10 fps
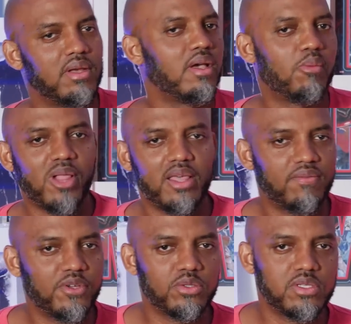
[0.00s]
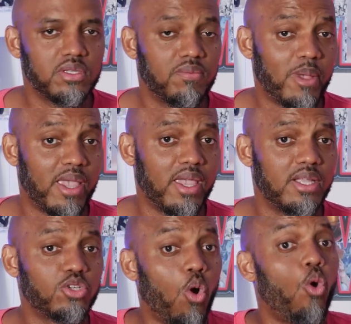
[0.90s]
apply the filter to the
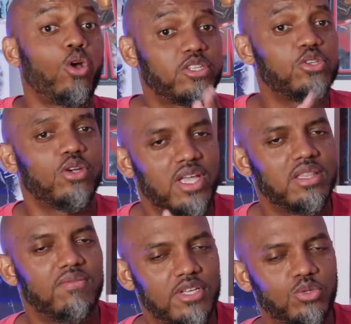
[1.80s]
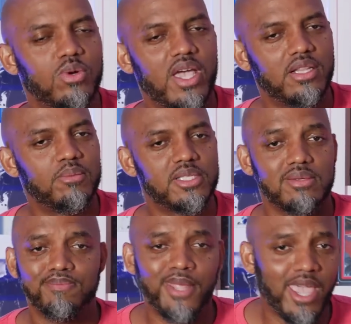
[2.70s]
page or to your individual
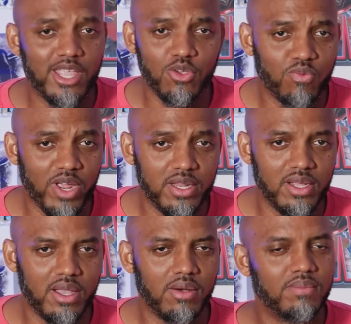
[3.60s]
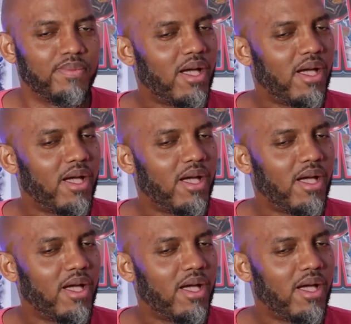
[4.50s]
elements, and you're ready to go.